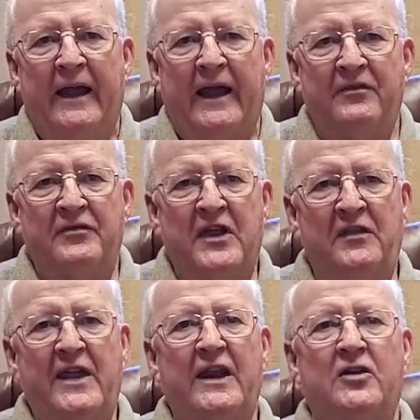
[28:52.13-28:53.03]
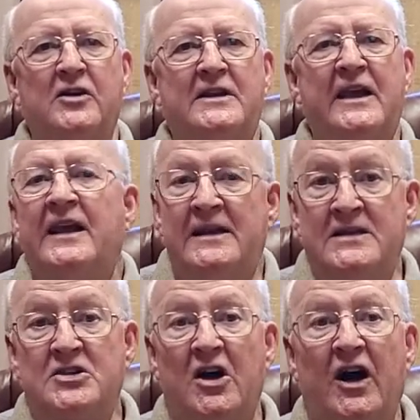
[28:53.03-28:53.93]
And then they look, and
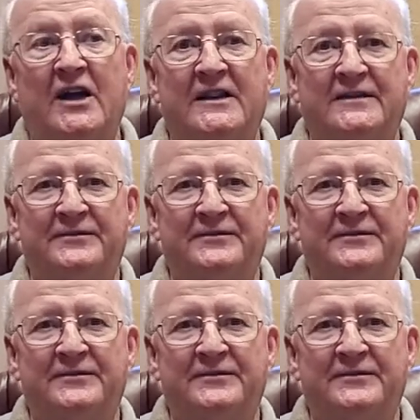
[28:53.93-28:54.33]
he's gone.